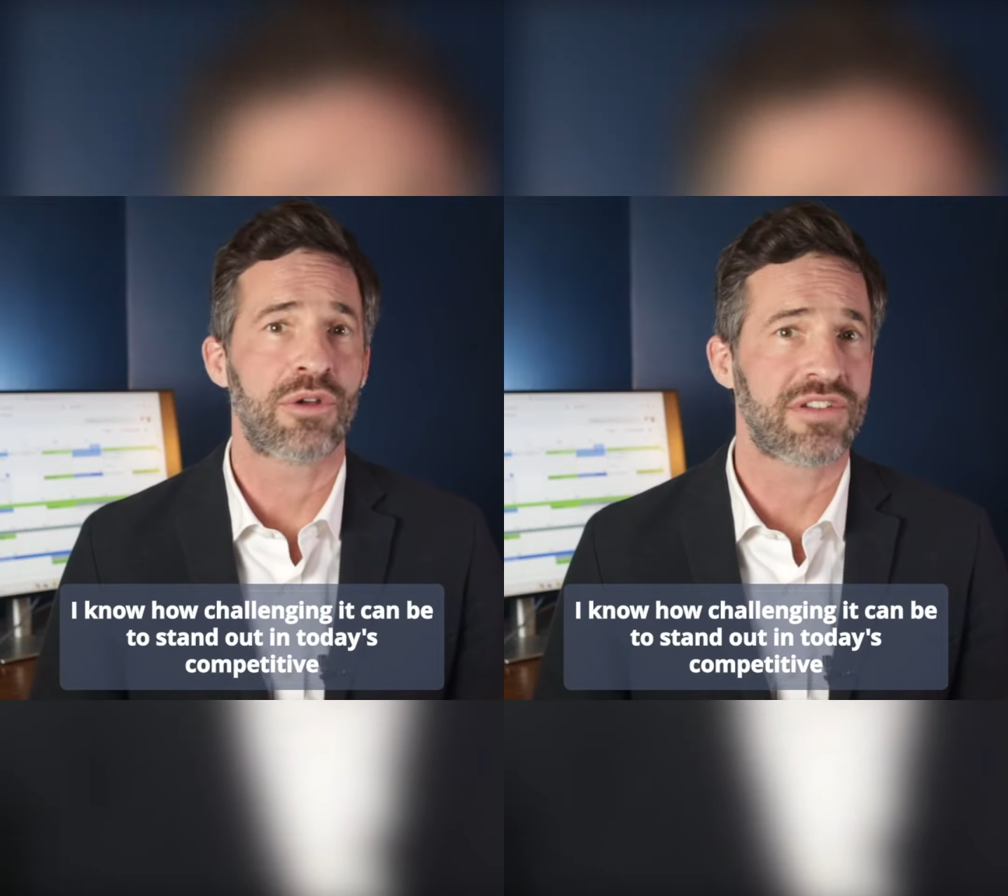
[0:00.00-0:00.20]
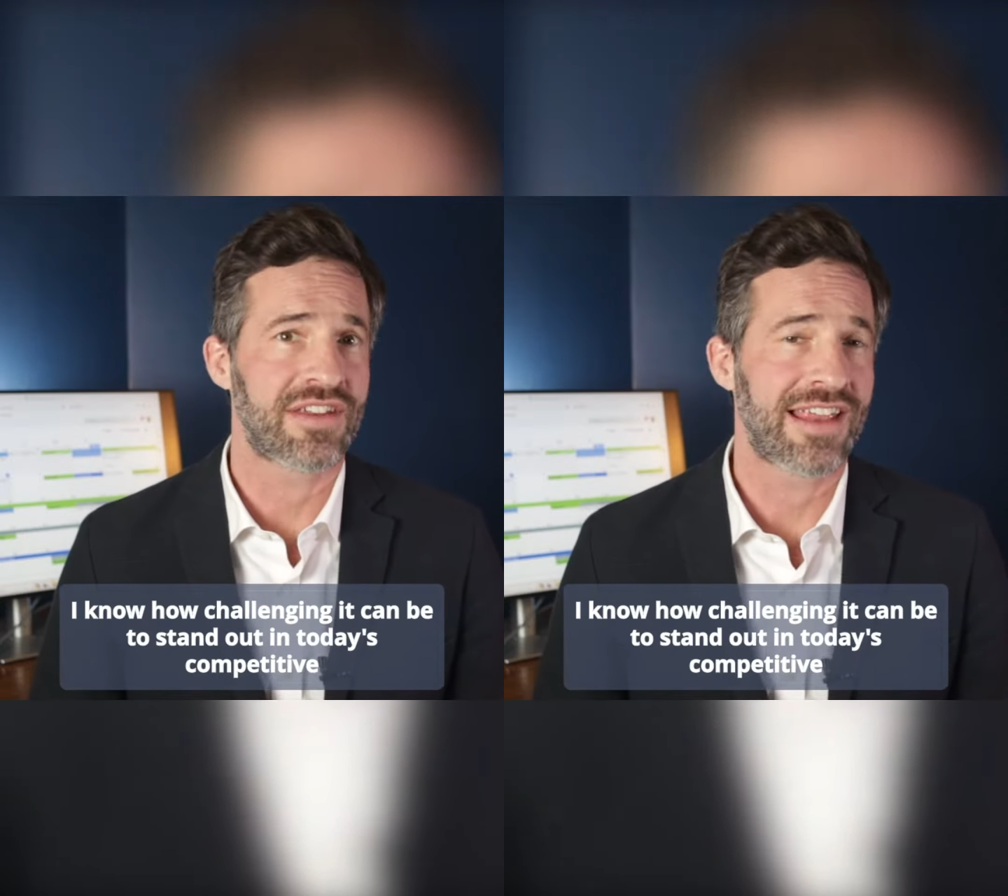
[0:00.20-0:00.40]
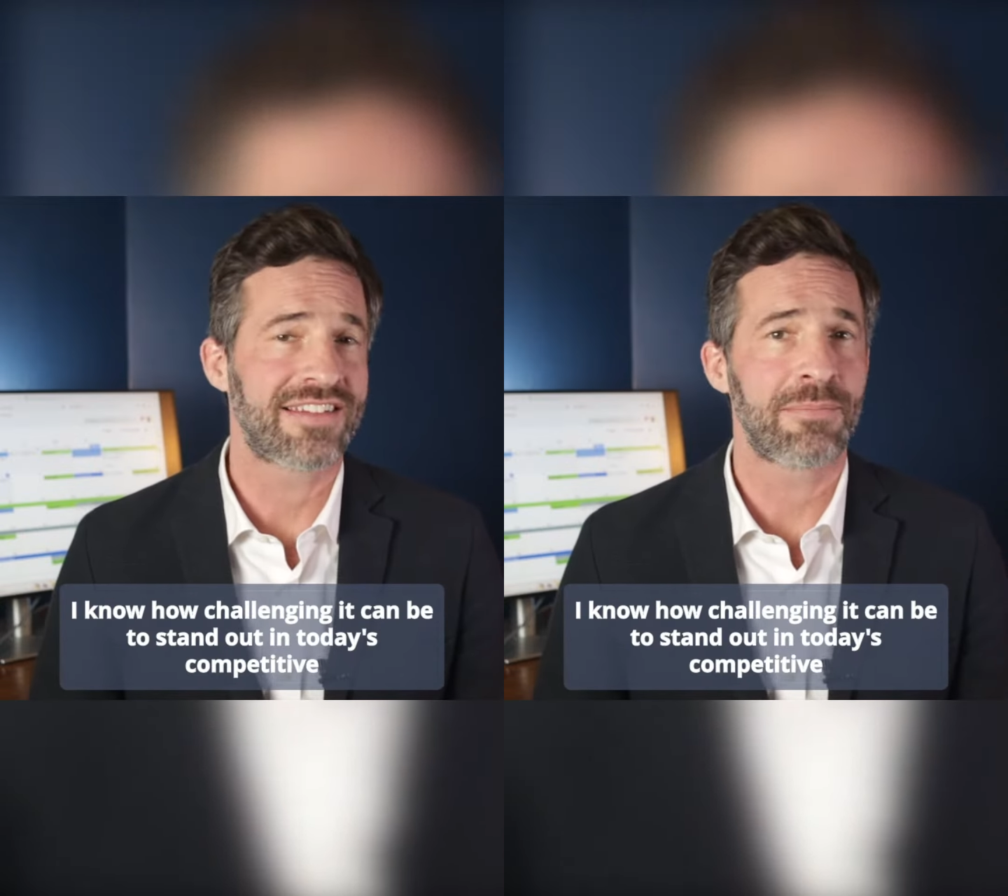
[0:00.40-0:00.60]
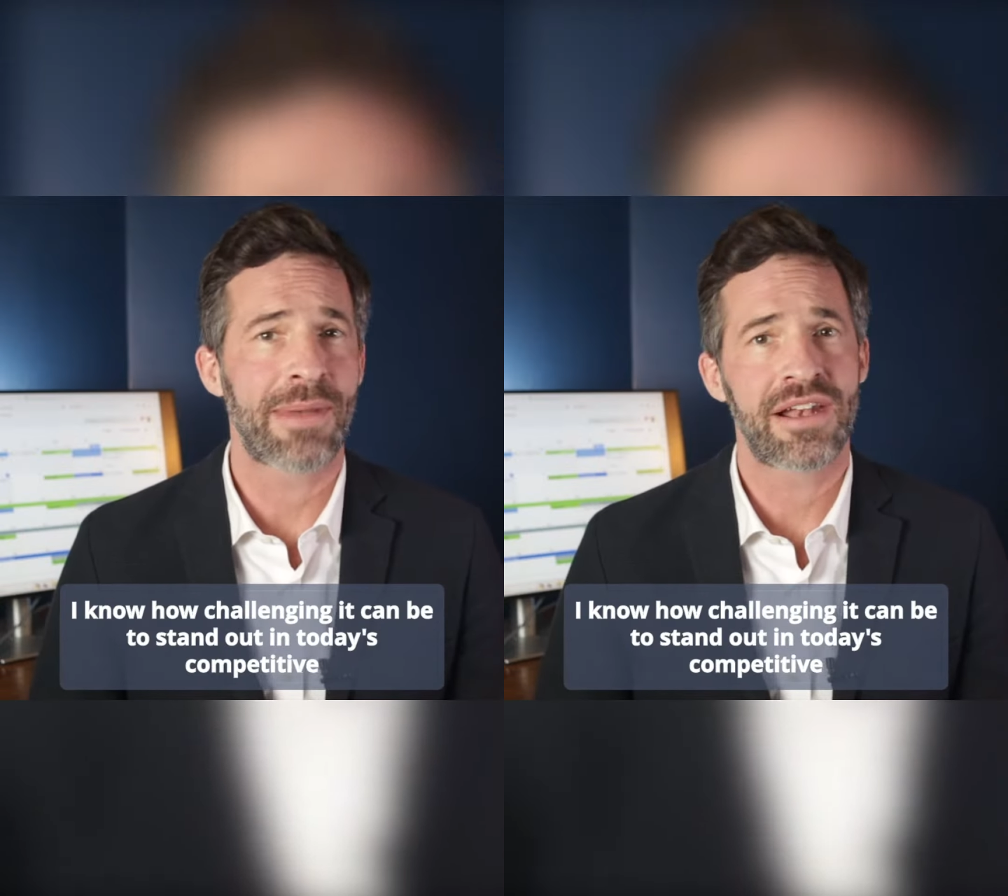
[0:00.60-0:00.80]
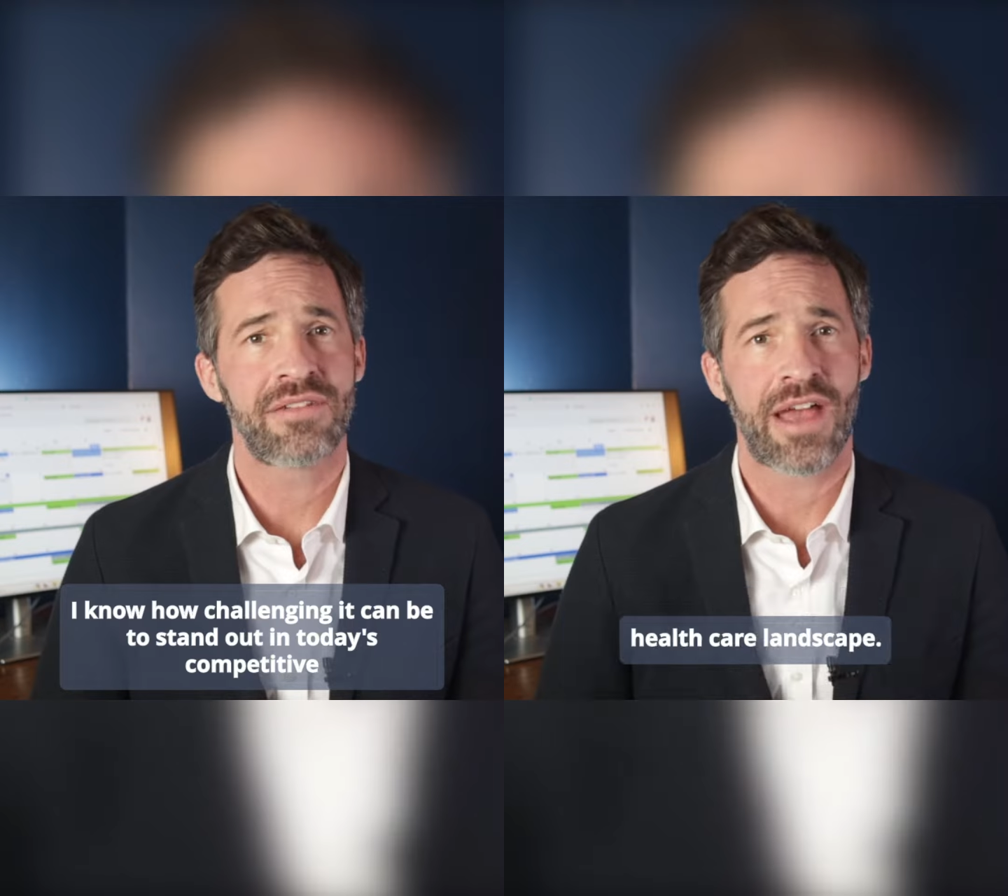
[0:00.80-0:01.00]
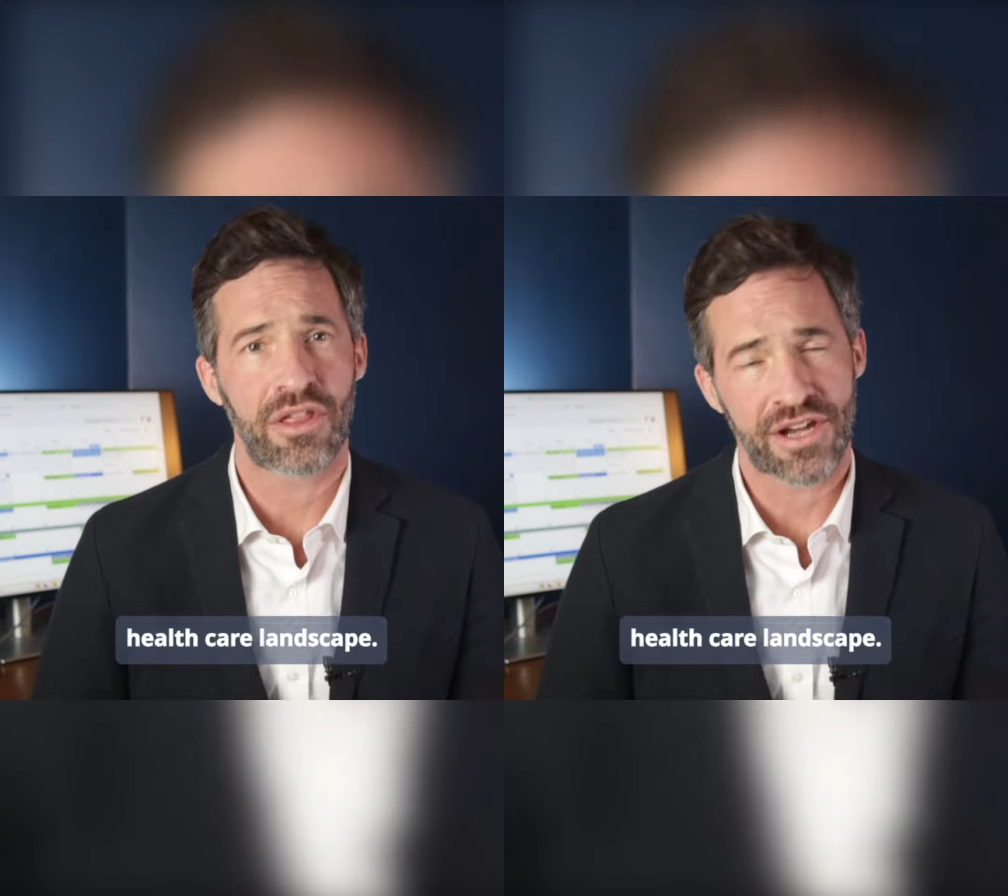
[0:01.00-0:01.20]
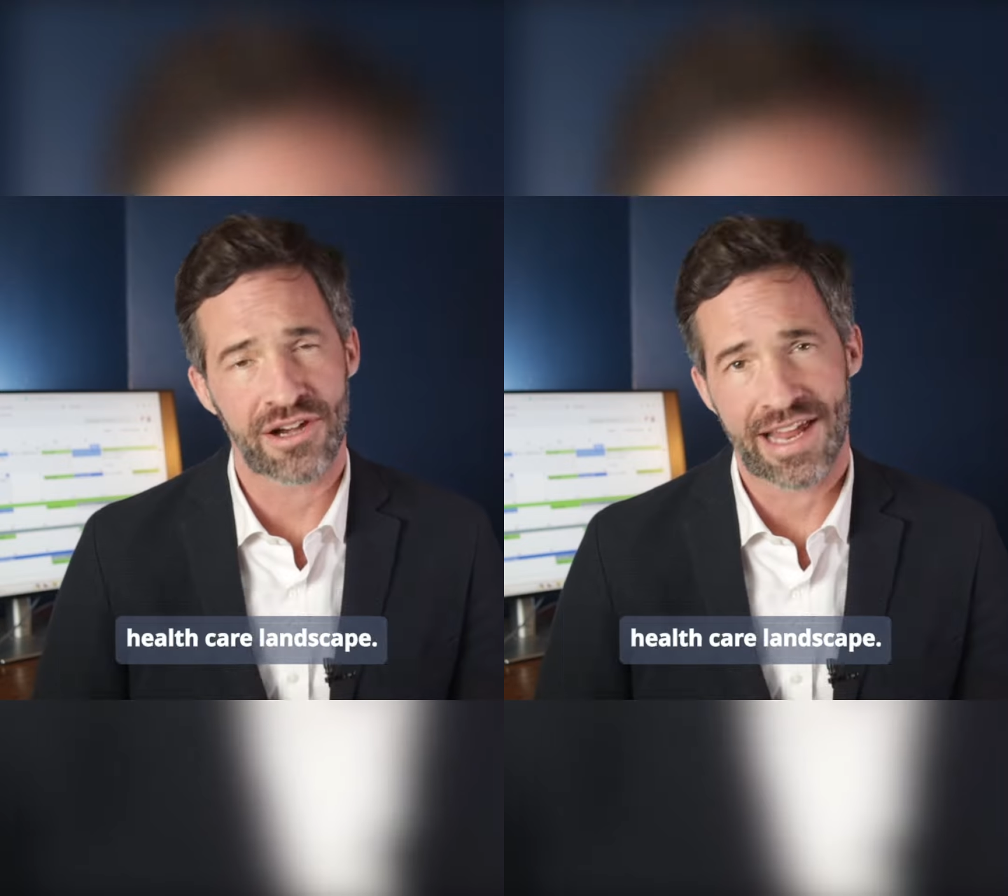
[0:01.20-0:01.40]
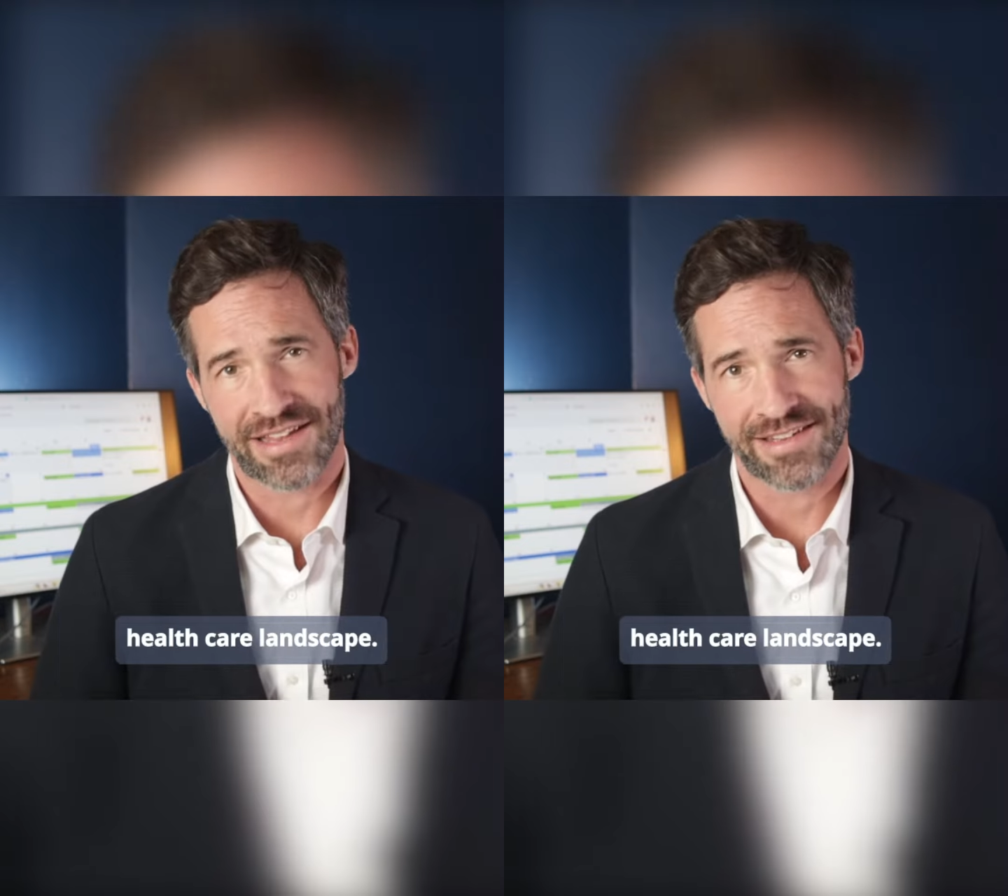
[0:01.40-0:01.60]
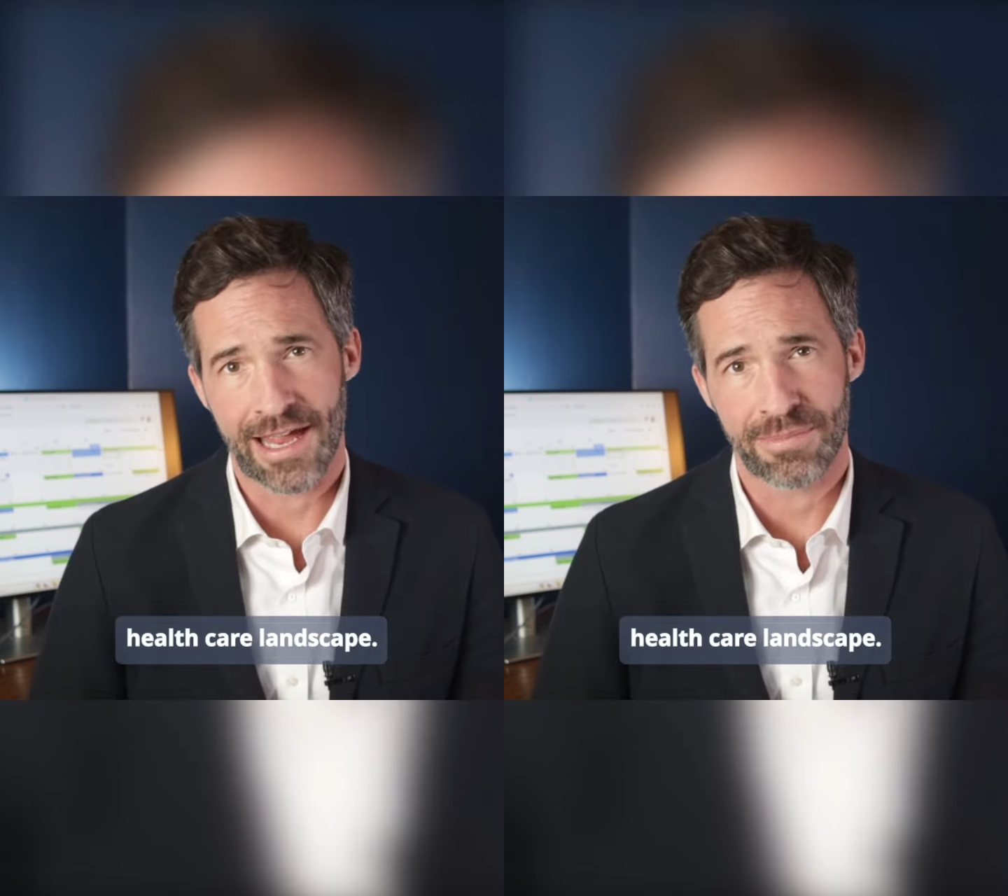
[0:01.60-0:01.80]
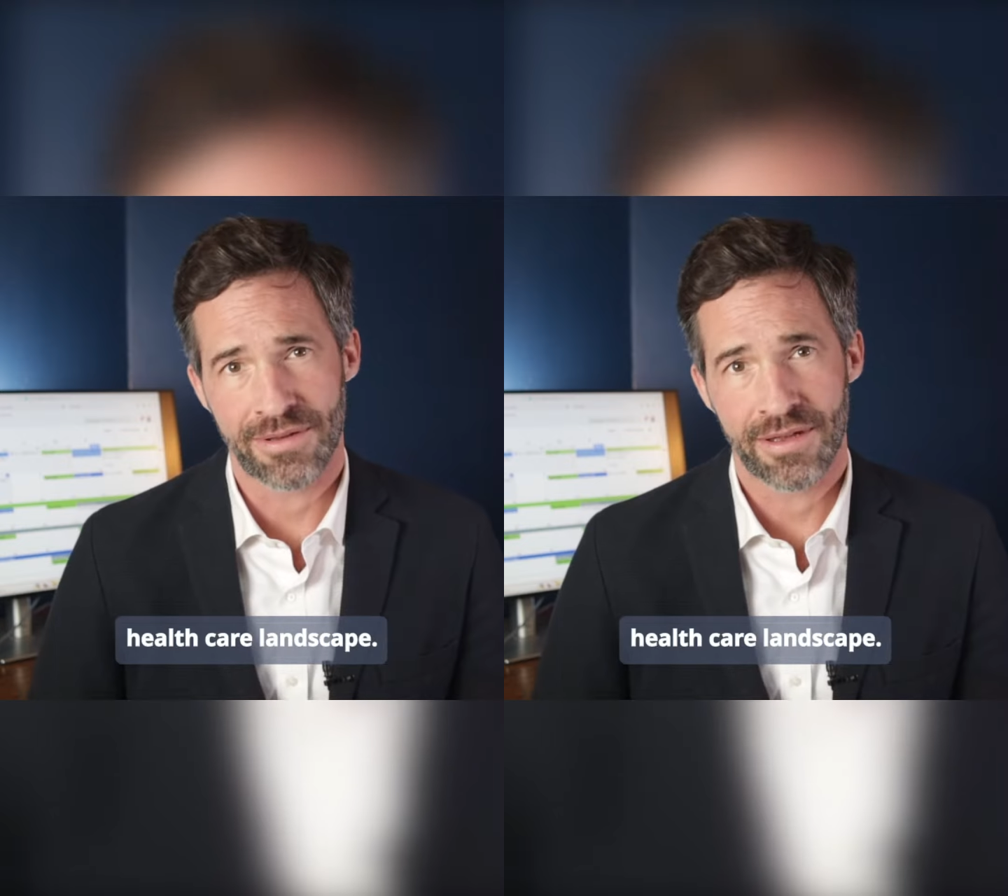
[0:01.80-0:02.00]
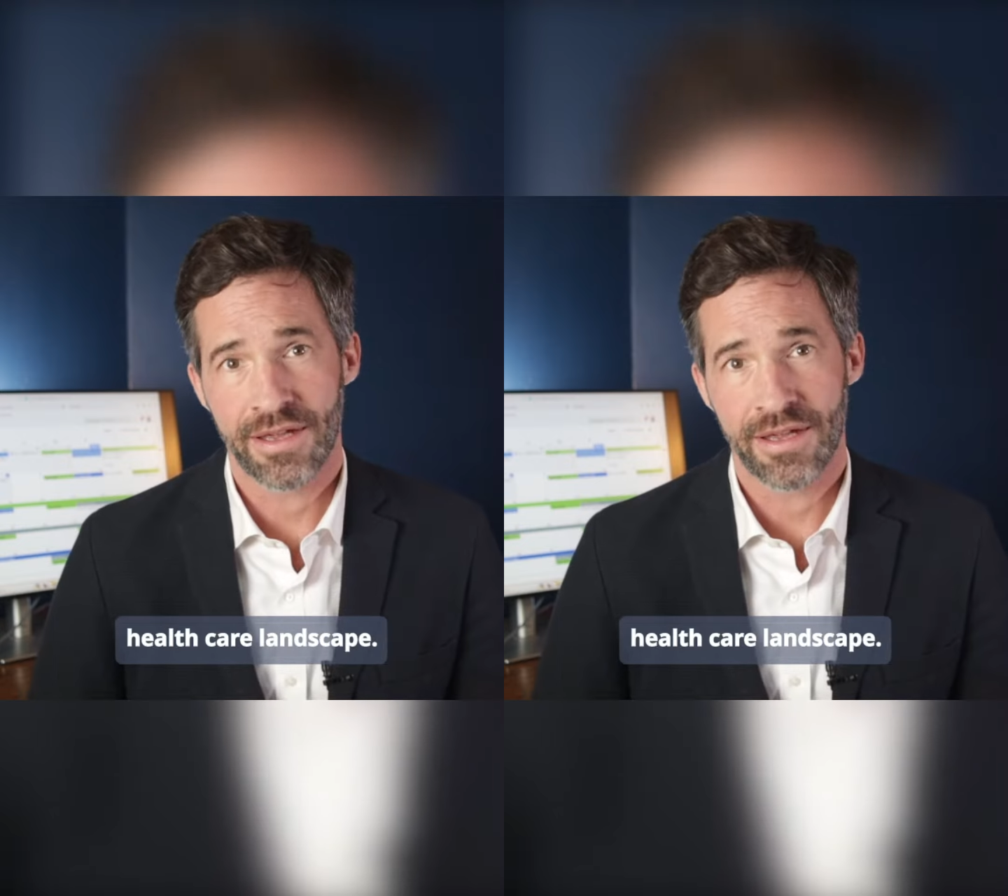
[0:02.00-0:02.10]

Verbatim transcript: out in today's competitive healthcare landscape,